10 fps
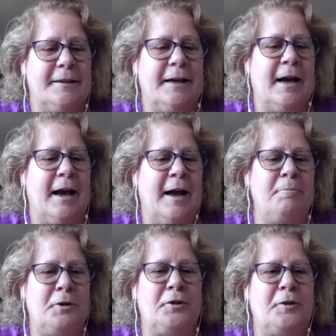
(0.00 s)
I'm
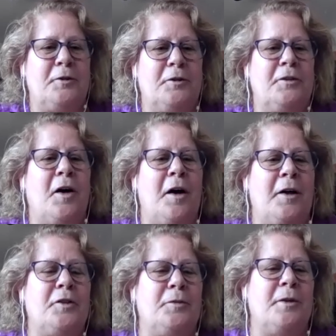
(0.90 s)
just
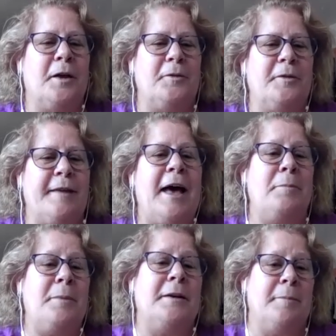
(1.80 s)
a
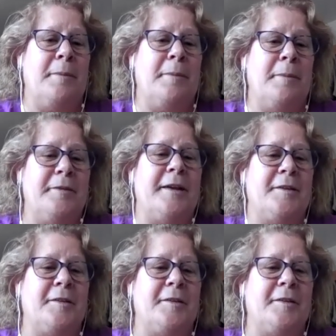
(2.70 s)
tad bit competitive. Yes.